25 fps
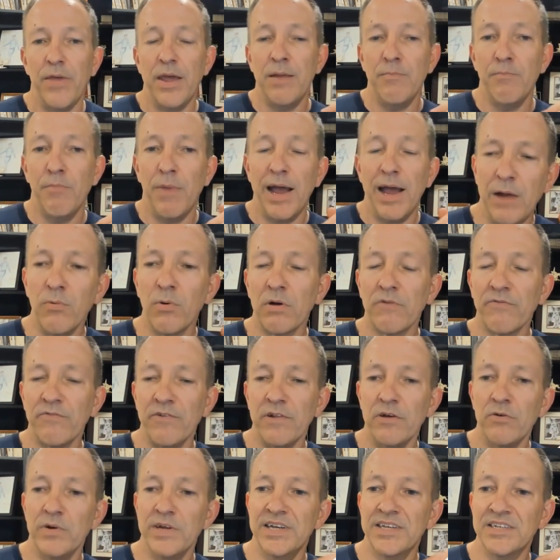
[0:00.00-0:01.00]
And my
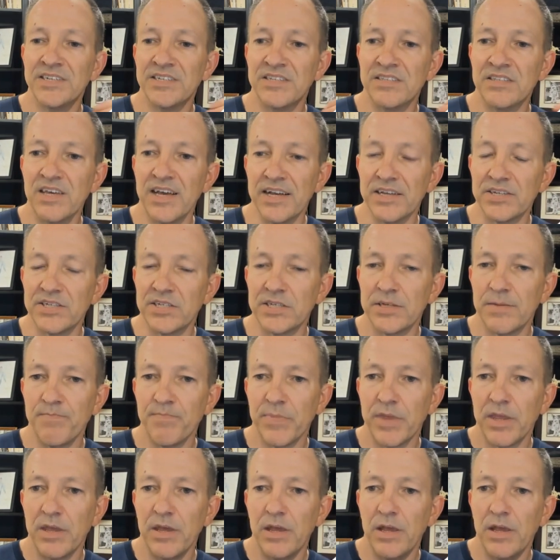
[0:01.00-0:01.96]
workflow is this.